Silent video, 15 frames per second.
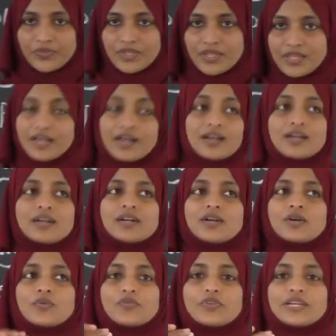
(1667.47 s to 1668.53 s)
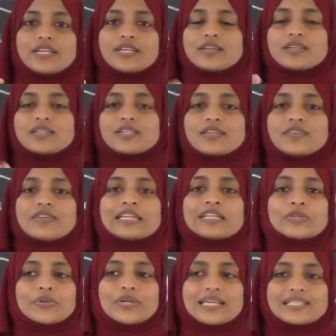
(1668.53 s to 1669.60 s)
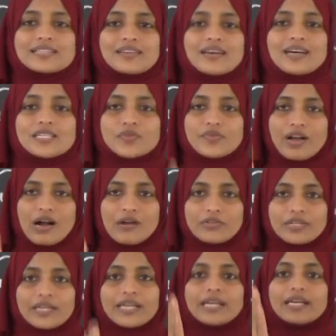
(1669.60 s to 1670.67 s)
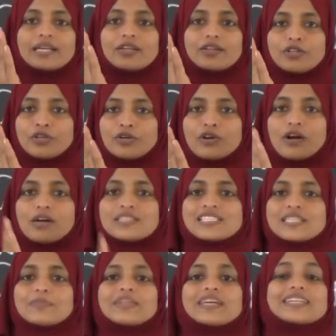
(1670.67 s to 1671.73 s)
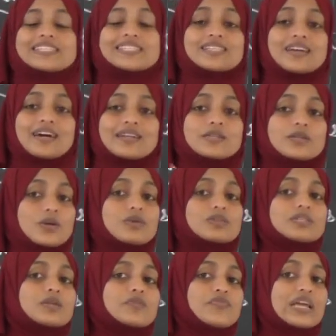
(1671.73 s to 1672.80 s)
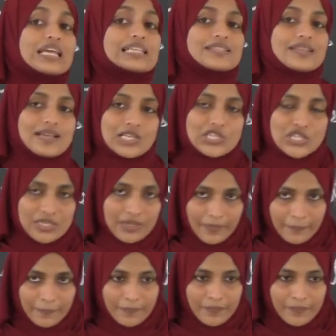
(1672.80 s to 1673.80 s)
Yeah, in today's class we have taken a new concept, that is a nitrogen fixation.